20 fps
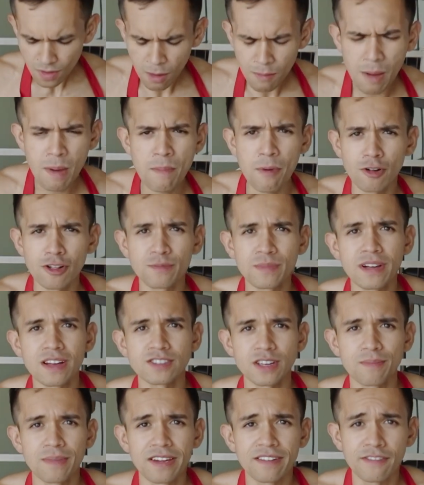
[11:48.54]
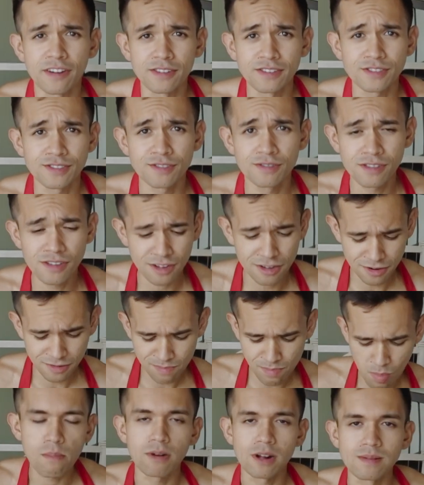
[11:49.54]
I think probably because I made it cook it too long.
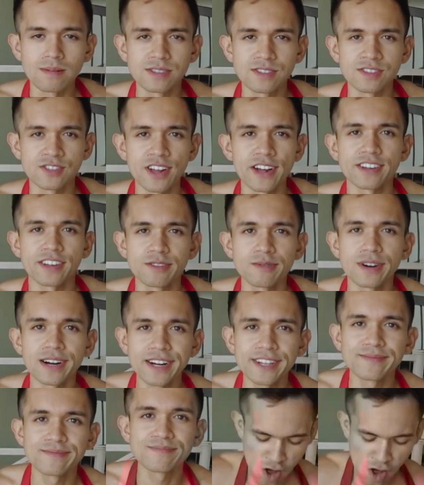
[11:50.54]
Probably is exactly why.